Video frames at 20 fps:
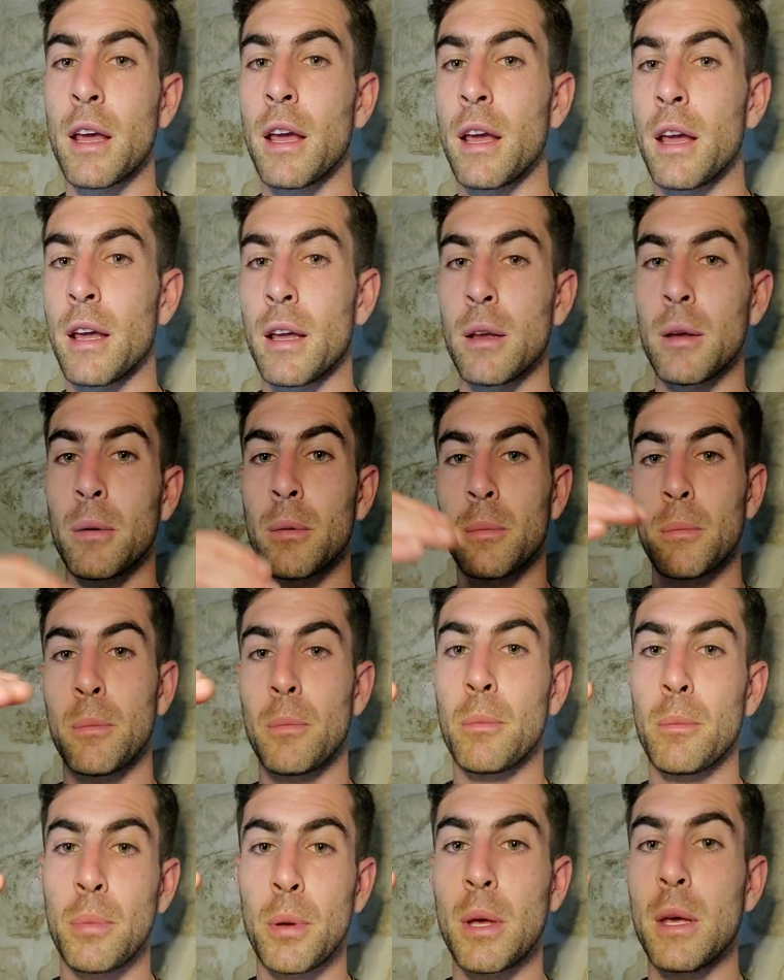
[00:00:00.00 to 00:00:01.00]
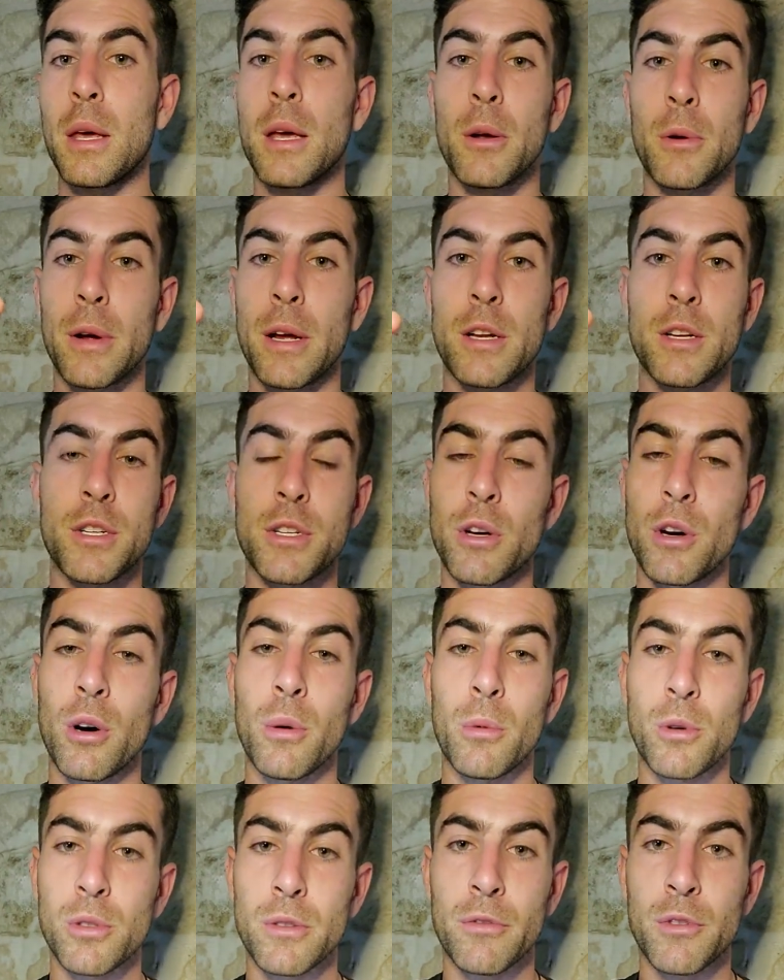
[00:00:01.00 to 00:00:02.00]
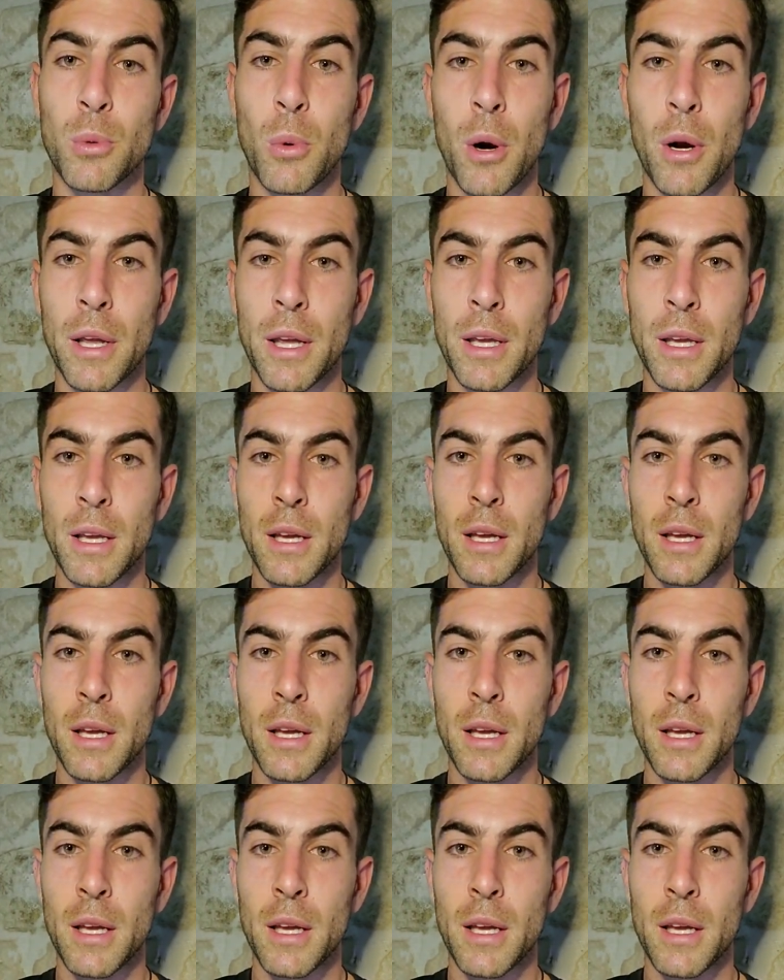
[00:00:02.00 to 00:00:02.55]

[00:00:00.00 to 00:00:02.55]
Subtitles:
a PE ratio almost of 20.